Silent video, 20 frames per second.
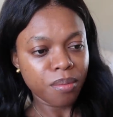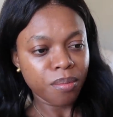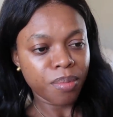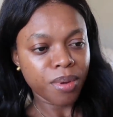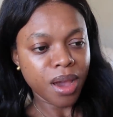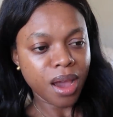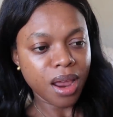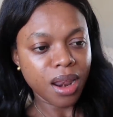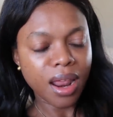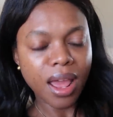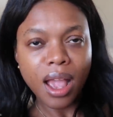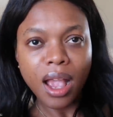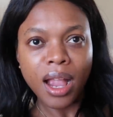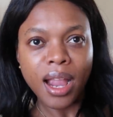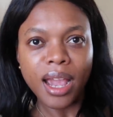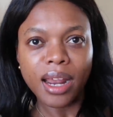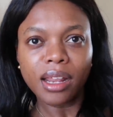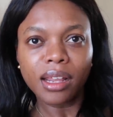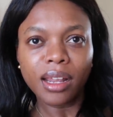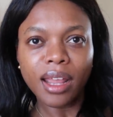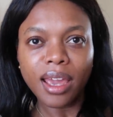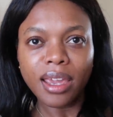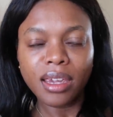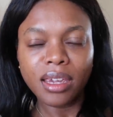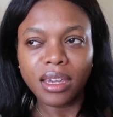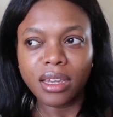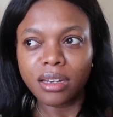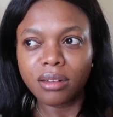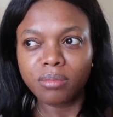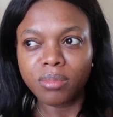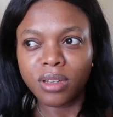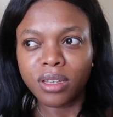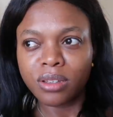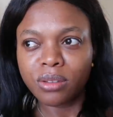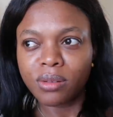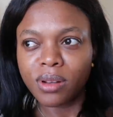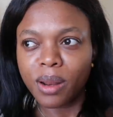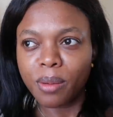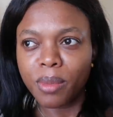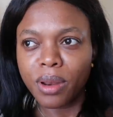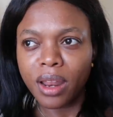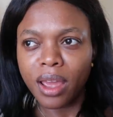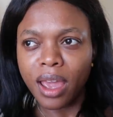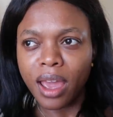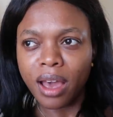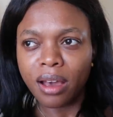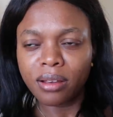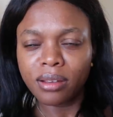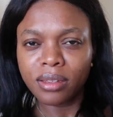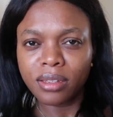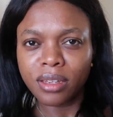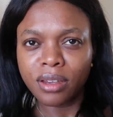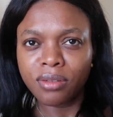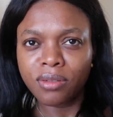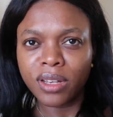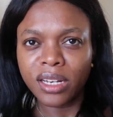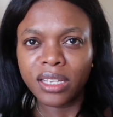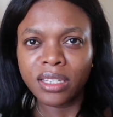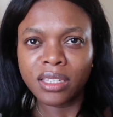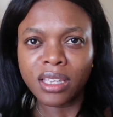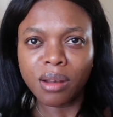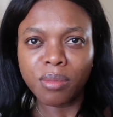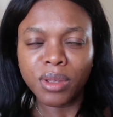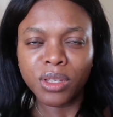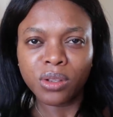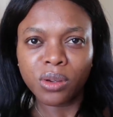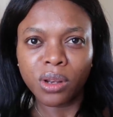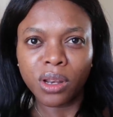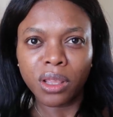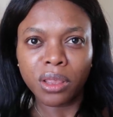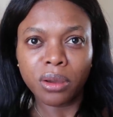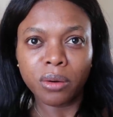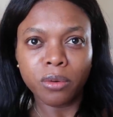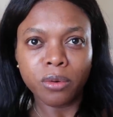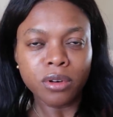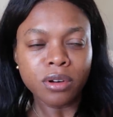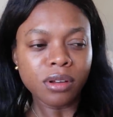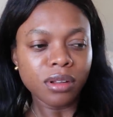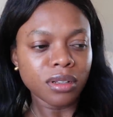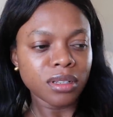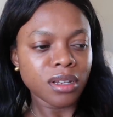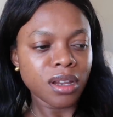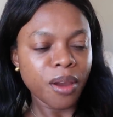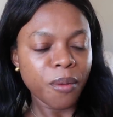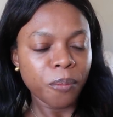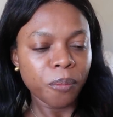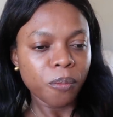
But I kind of like it, because when I'm in the house, it really sent me to another world.